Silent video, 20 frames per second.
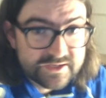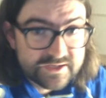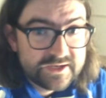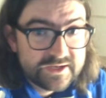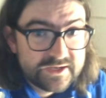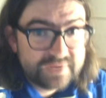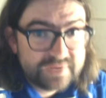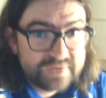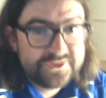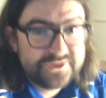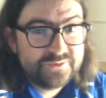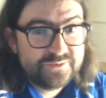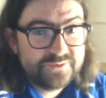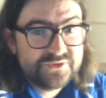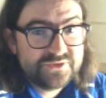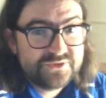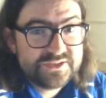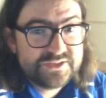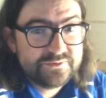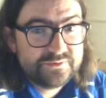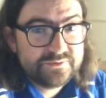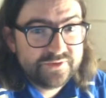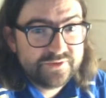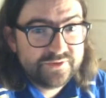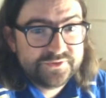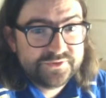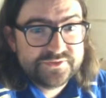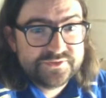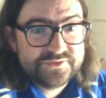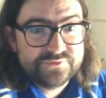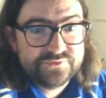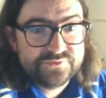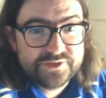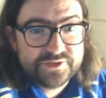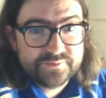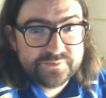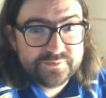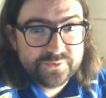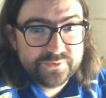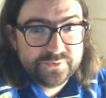I think a Museum of London is
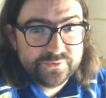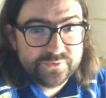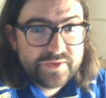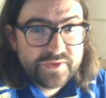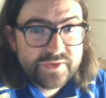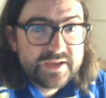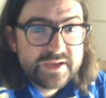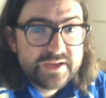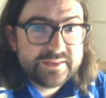really important.